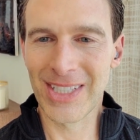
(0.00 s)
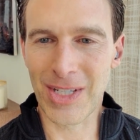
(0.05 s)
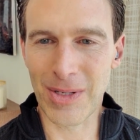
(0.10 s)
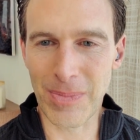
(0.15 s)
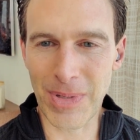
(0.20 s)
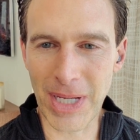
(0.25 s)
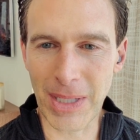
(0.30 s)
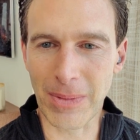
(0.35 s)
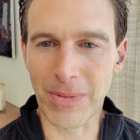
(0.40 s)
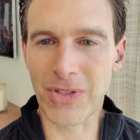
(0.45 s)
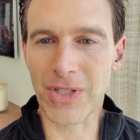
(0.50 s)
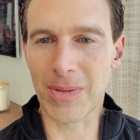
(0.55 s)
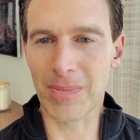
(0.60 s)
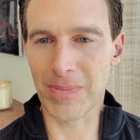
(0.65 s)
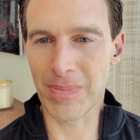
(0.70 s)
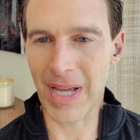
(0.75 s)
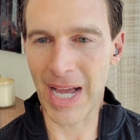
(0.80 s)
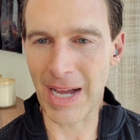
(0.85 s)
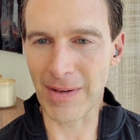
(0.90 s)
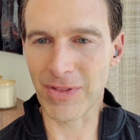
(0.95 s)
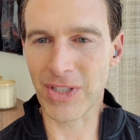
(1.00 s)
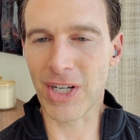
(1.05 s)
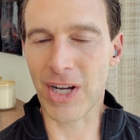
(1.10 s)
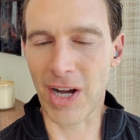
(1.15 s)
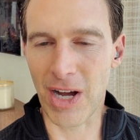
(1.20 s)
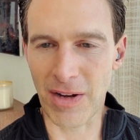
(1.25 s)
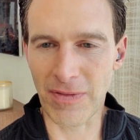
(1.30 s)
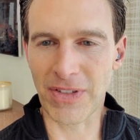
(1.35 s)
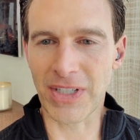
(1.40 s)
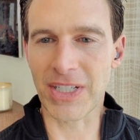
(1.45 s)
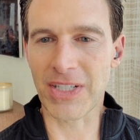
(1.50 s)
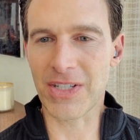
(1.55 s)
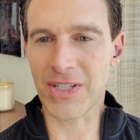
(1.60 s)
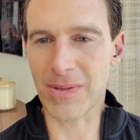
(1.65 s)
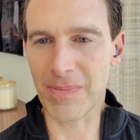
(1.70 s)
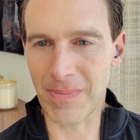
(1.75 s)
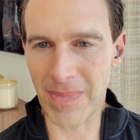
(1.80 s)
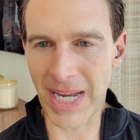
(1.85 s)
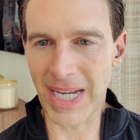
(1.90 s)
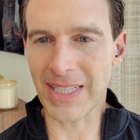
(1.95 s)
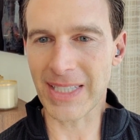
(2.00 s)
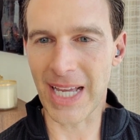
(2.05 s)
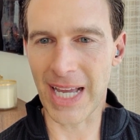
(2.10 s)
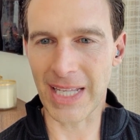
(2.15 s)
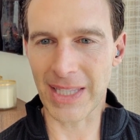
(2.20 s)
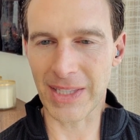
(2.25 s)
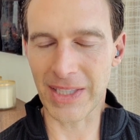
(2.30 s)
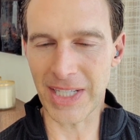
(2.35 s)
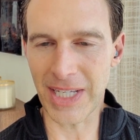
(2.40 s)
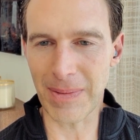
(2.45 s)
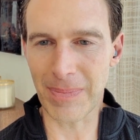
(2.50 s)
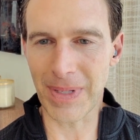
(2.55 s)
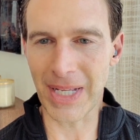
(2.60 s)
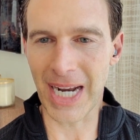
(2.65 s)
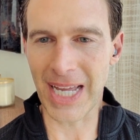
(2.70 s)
to be able to have the confidence to make that leap?